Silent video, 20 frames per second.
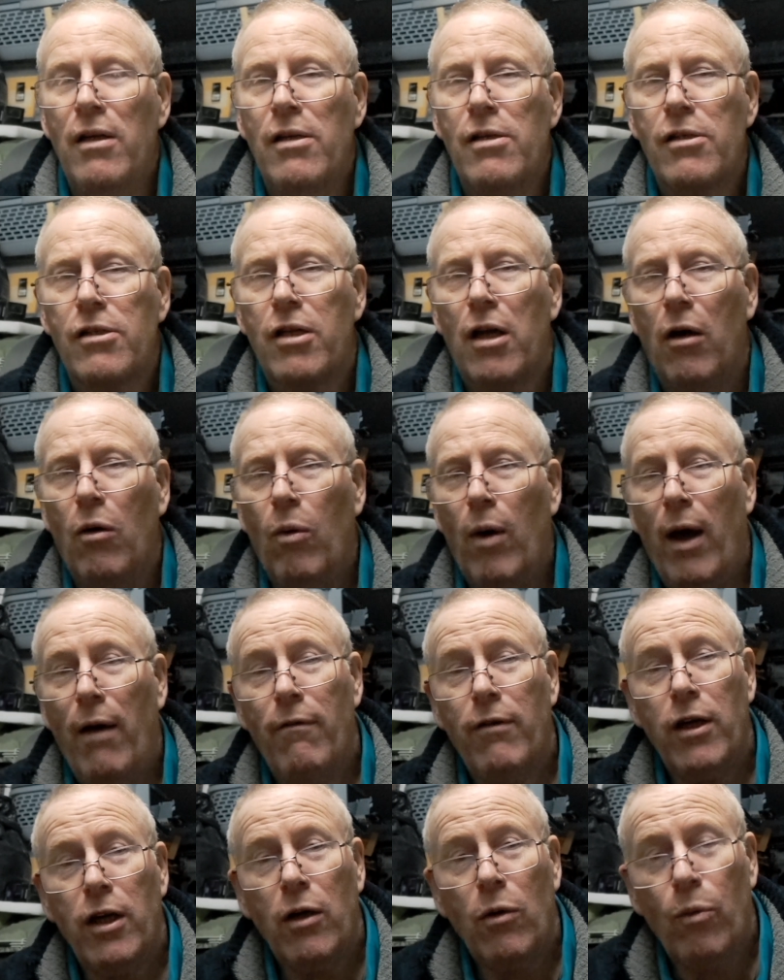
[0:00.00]
So whatever
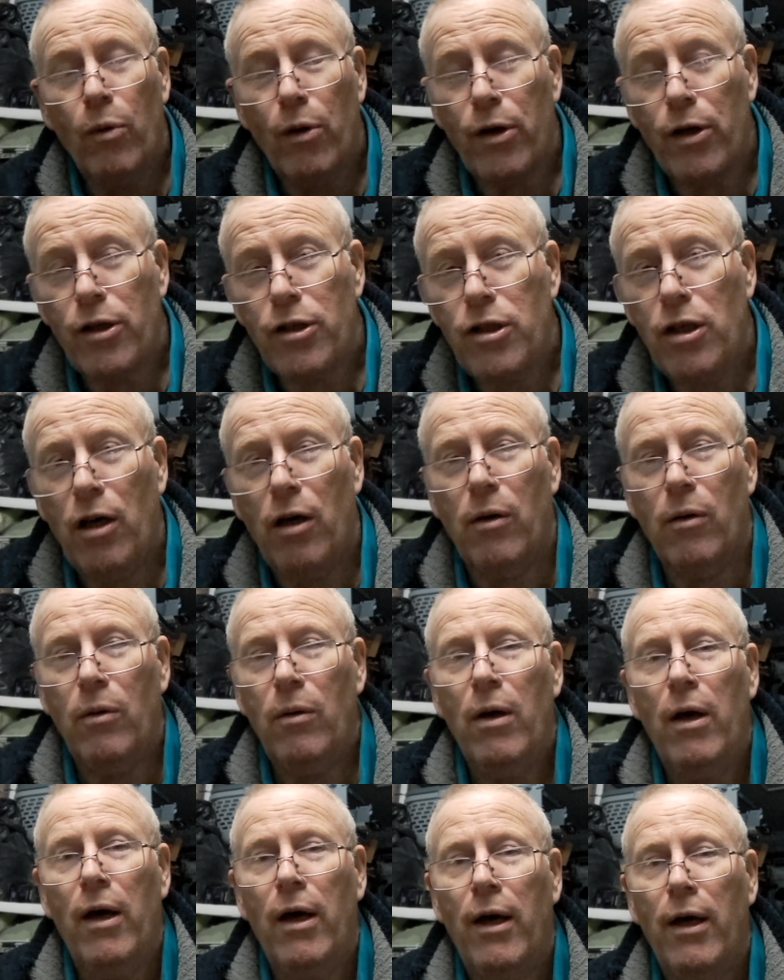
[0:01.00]
you want to do,
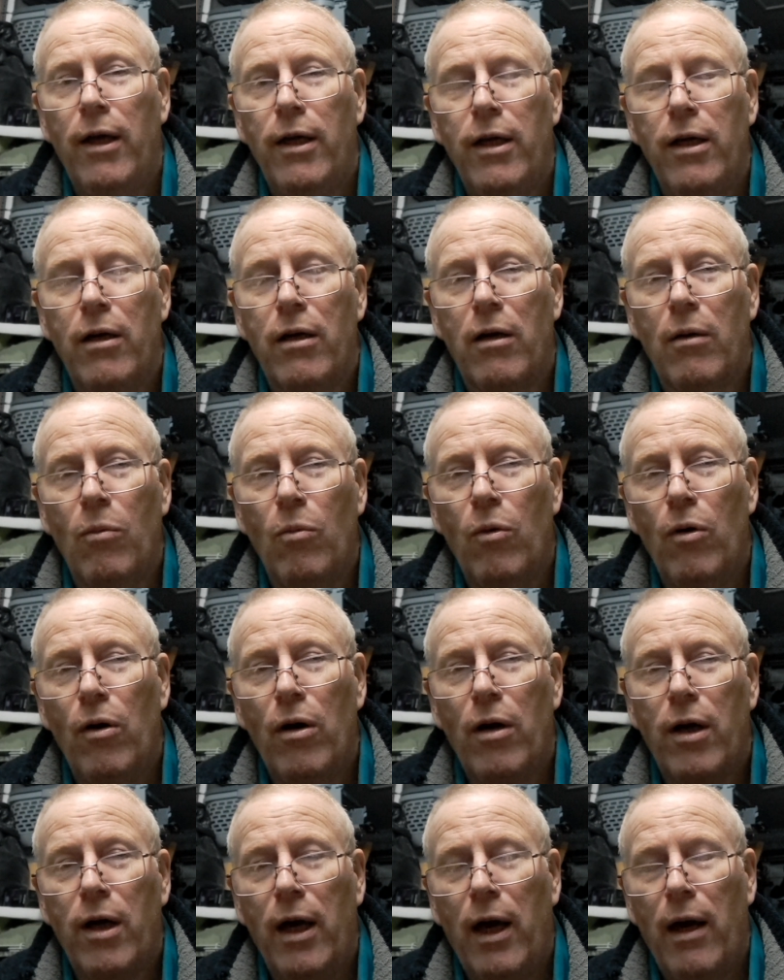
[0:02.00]
you can
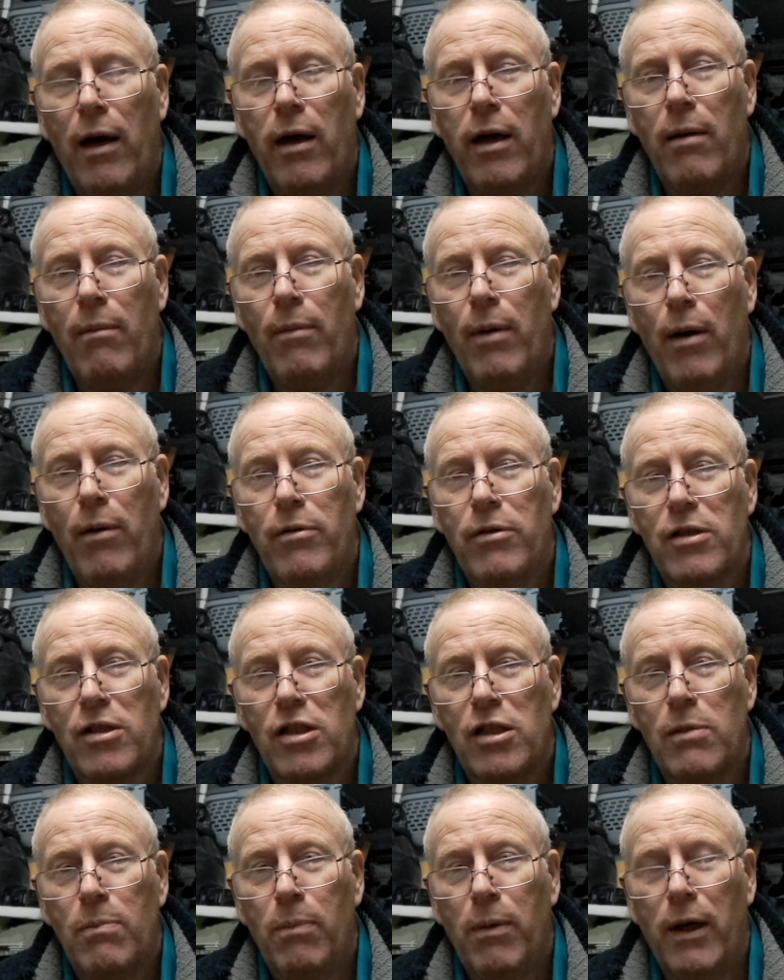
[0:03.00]
work out your motor
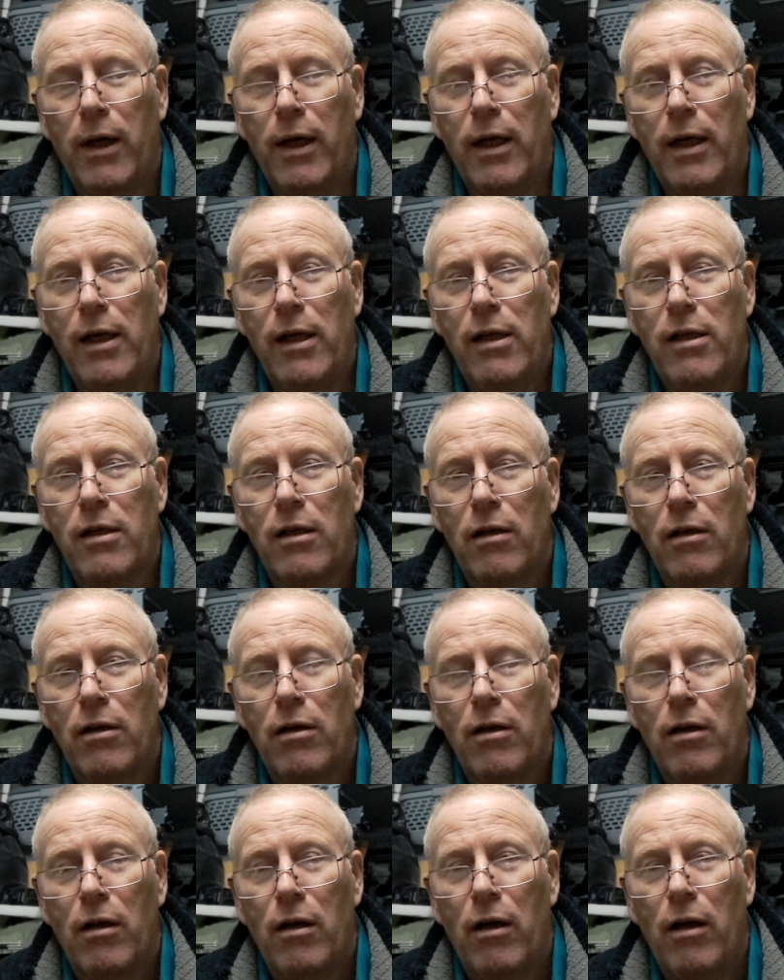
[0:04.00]
speed
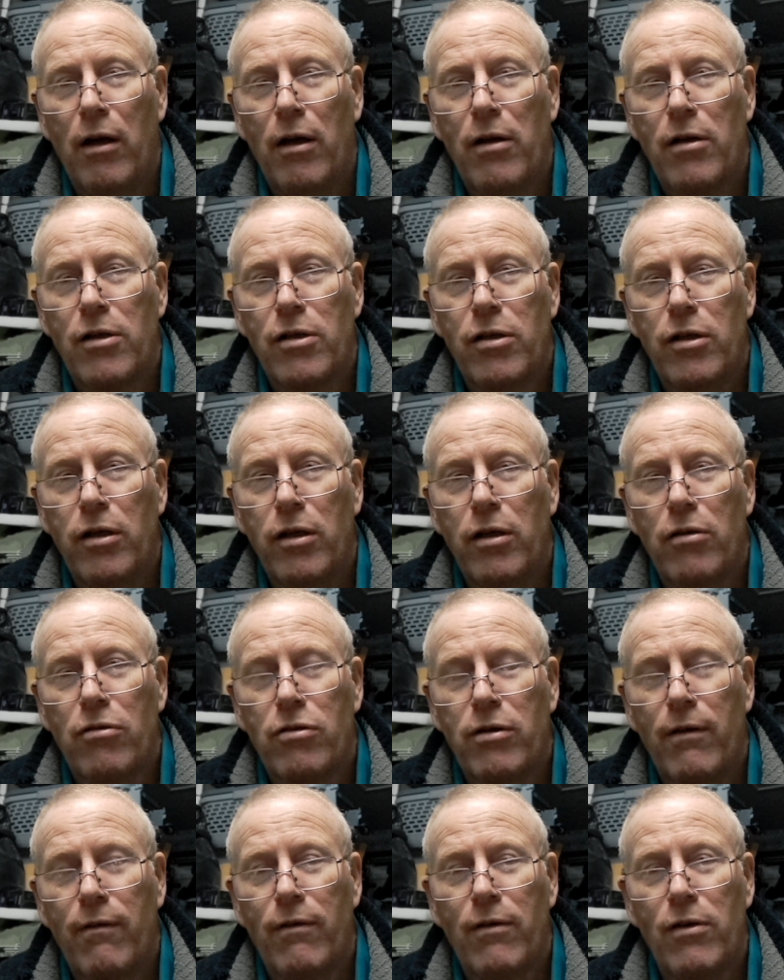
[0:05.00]
to your
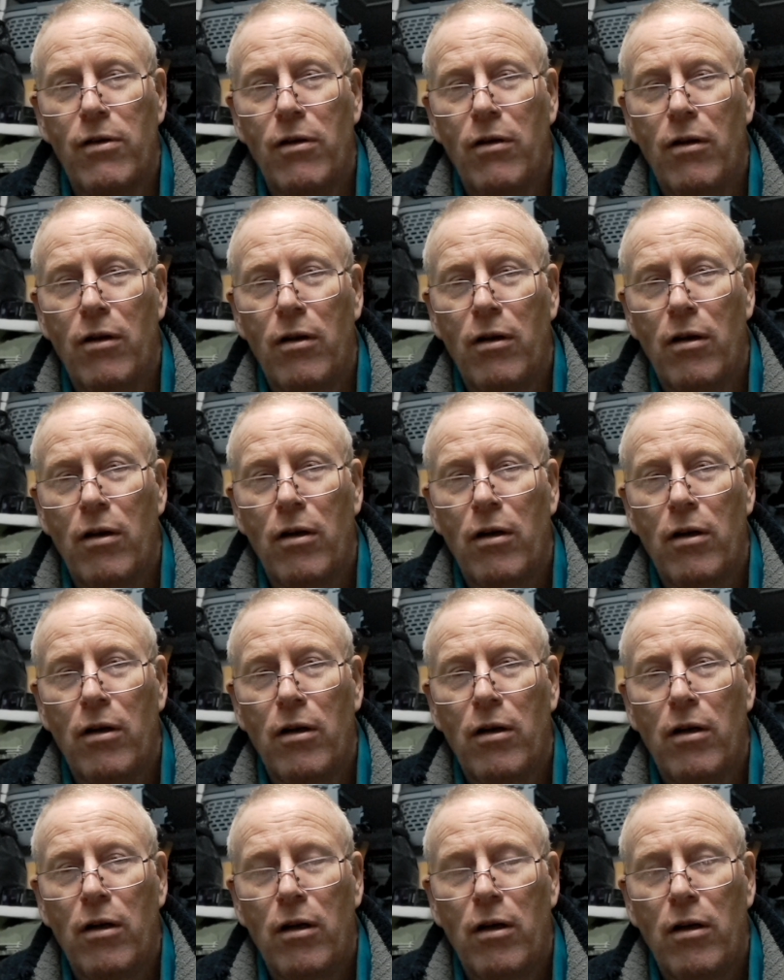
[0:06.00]
driven
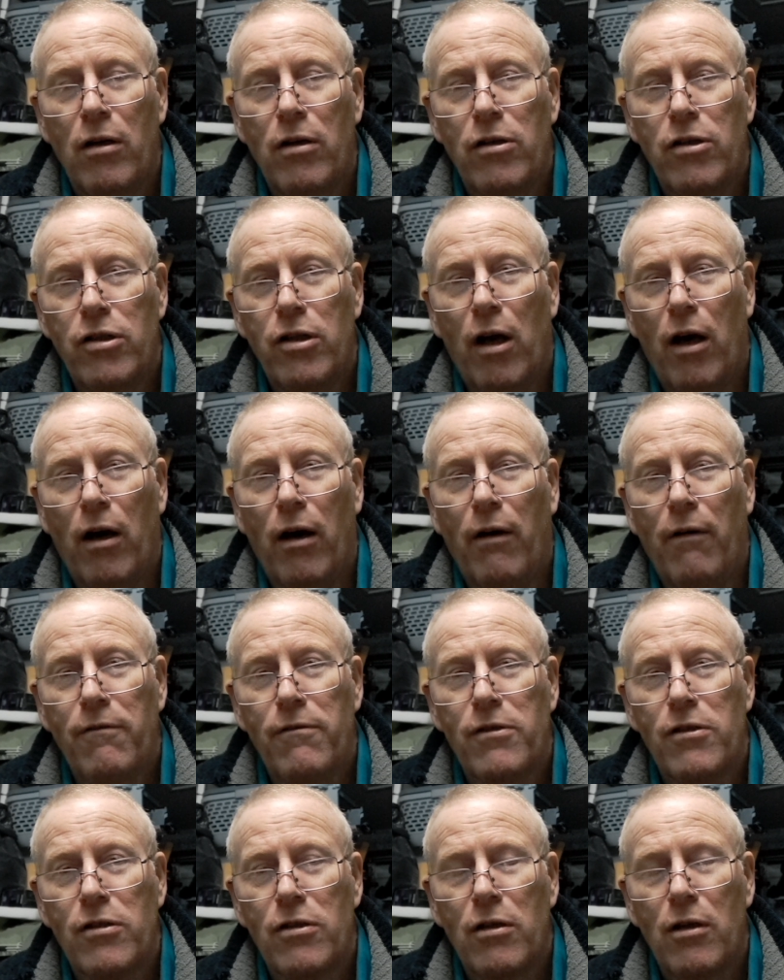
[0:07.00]

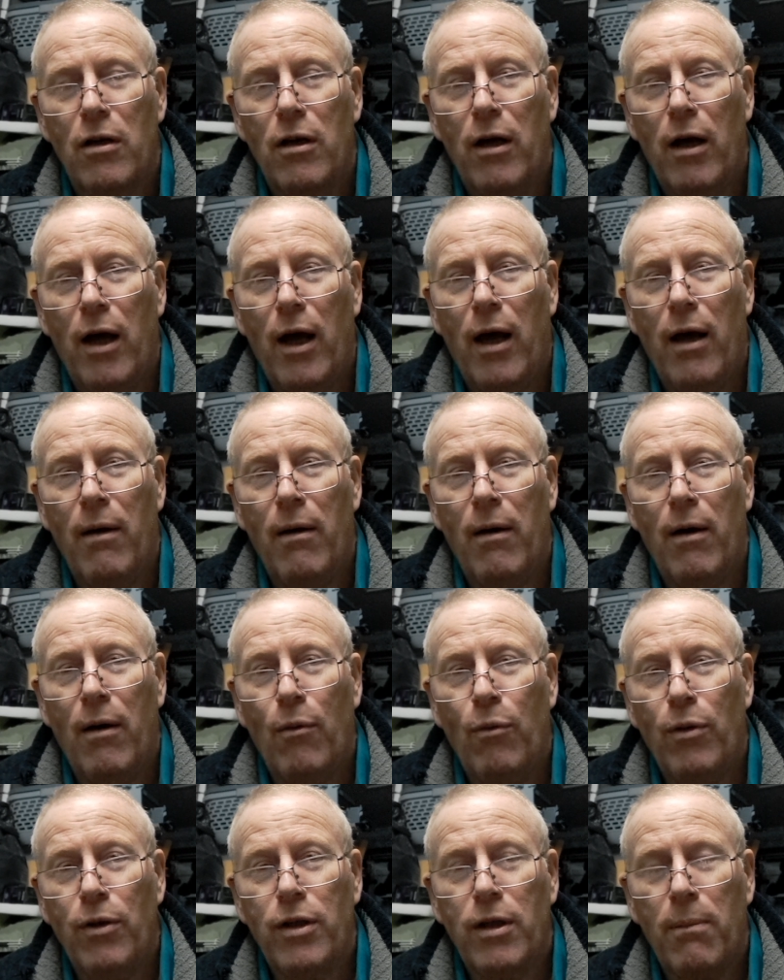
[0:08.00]
shafts
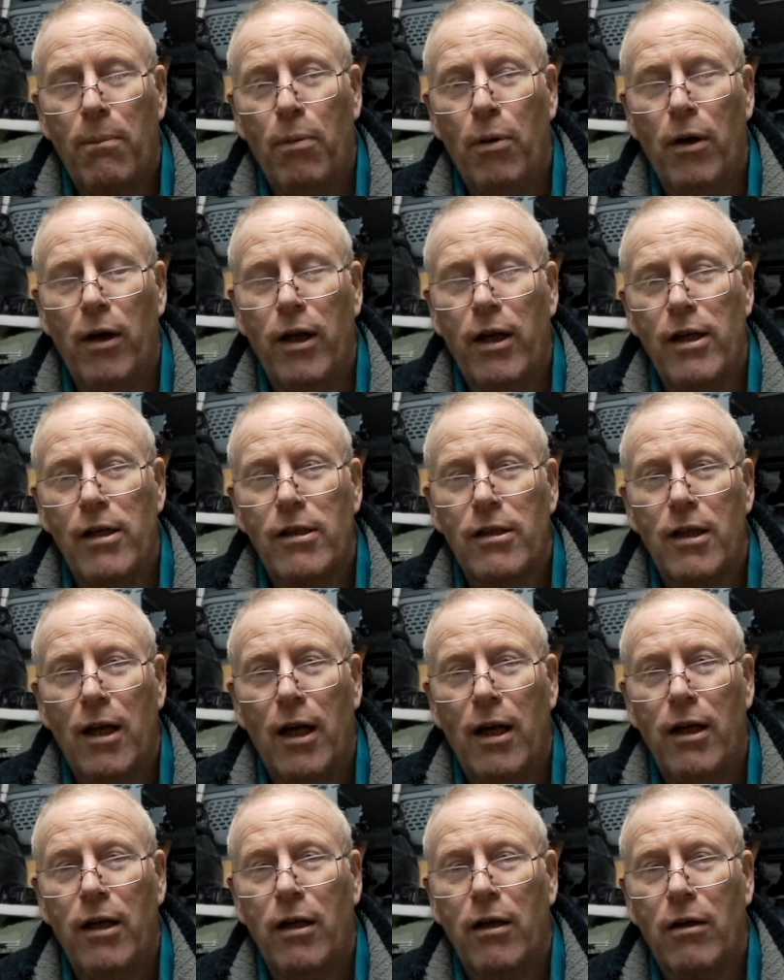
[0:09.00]
with your pulleys,
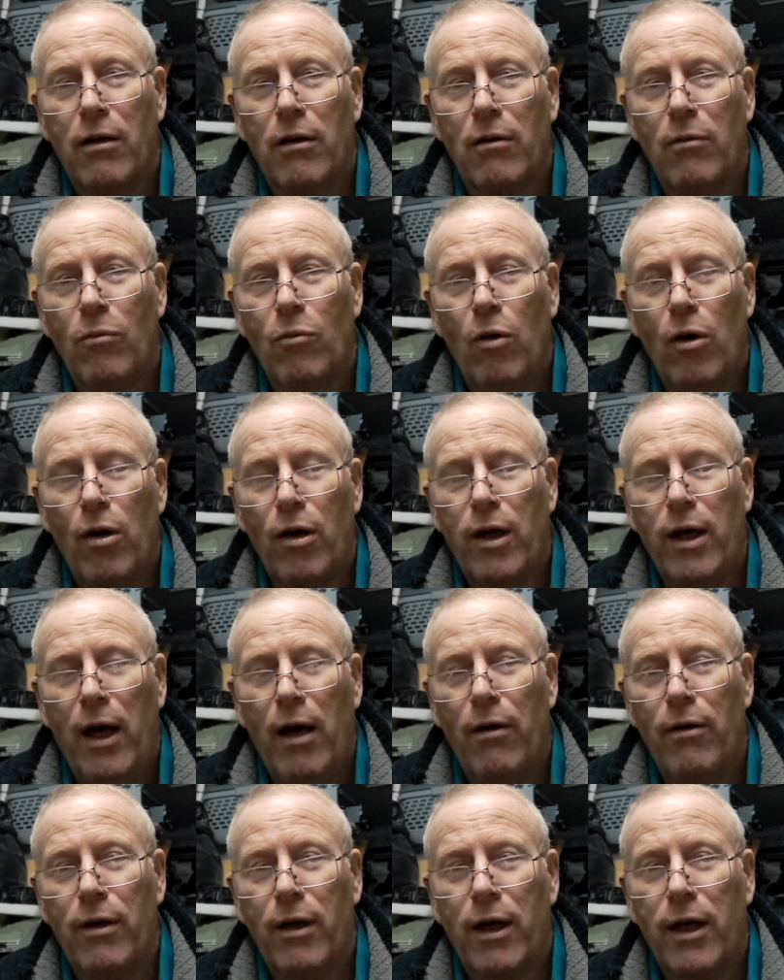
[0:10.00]
and you can work
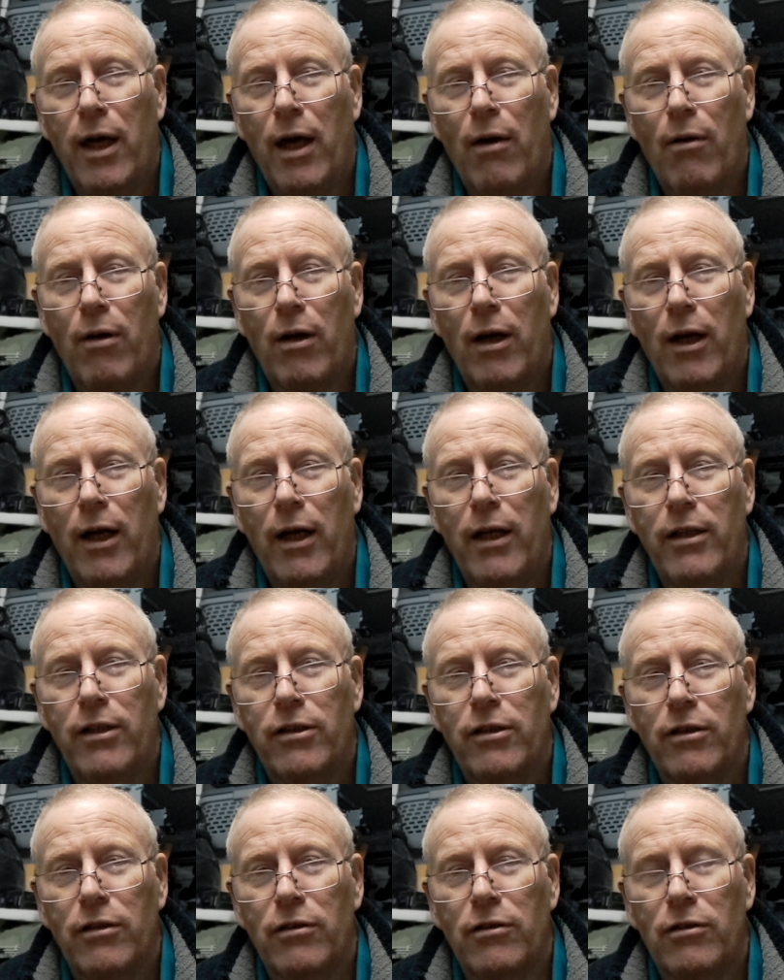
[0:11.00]
out the
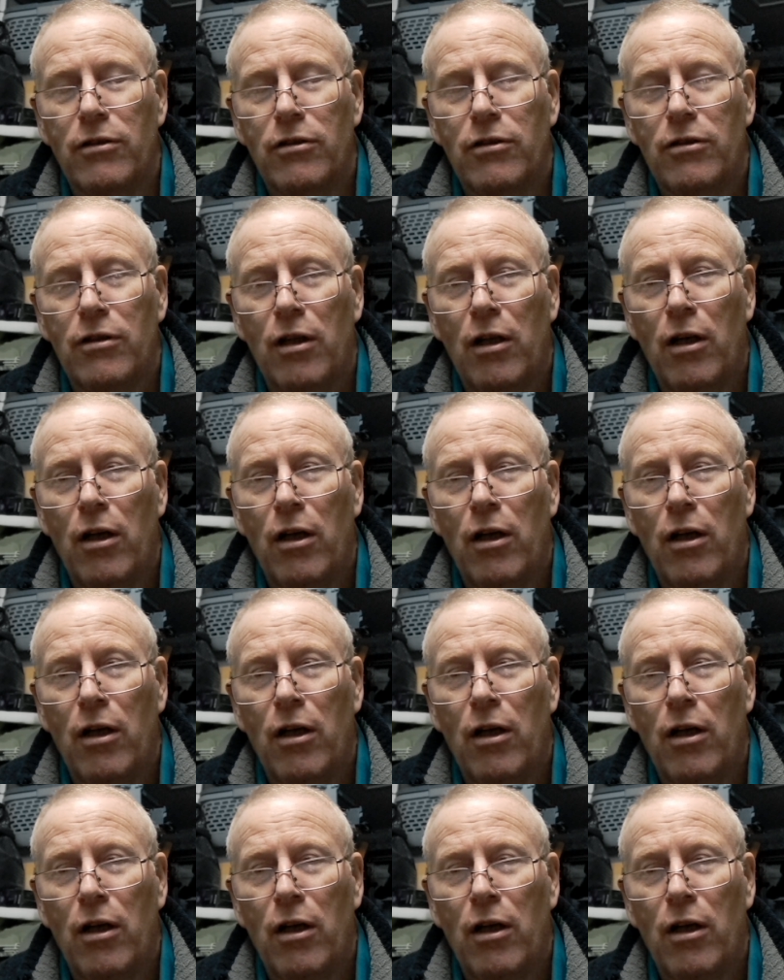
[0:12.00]
calculations